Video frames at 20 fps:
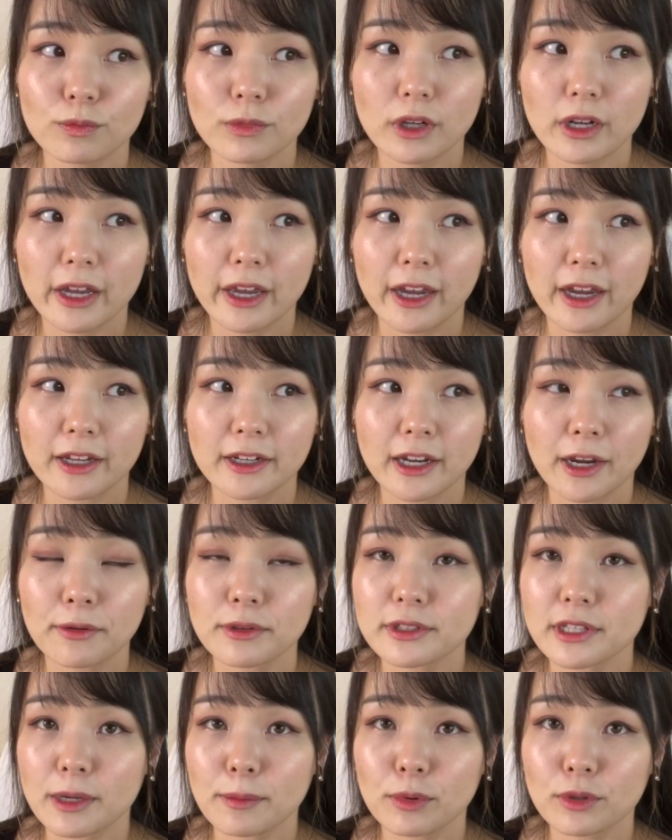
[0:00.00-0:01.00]
And I
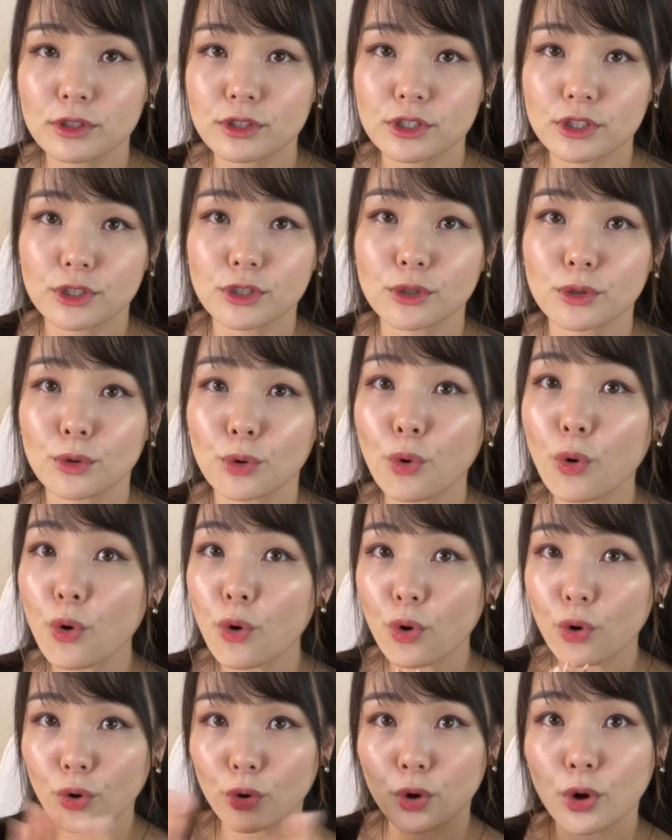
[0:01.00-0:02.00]
was able to
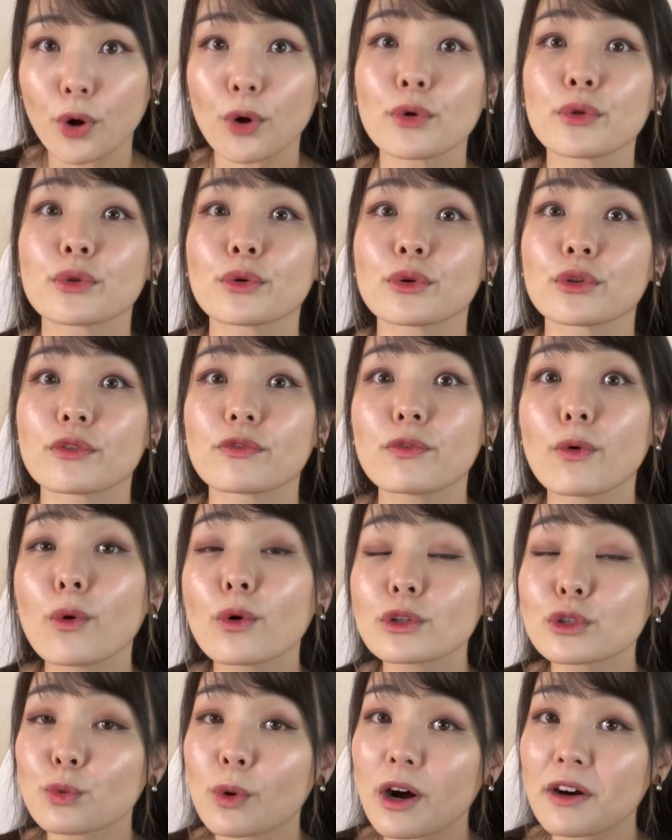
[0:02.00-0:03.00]
go through the full
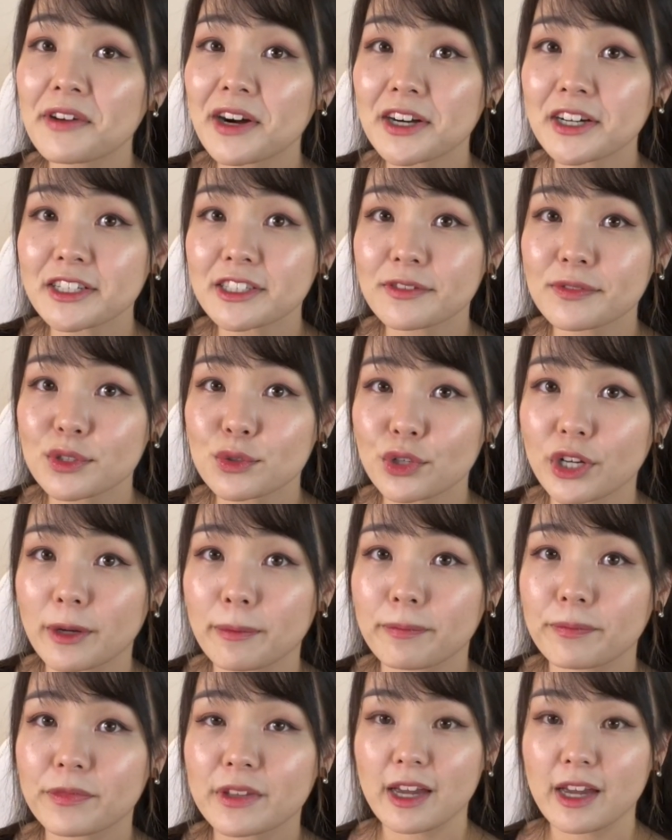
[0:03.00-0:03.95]
12 hours of stream.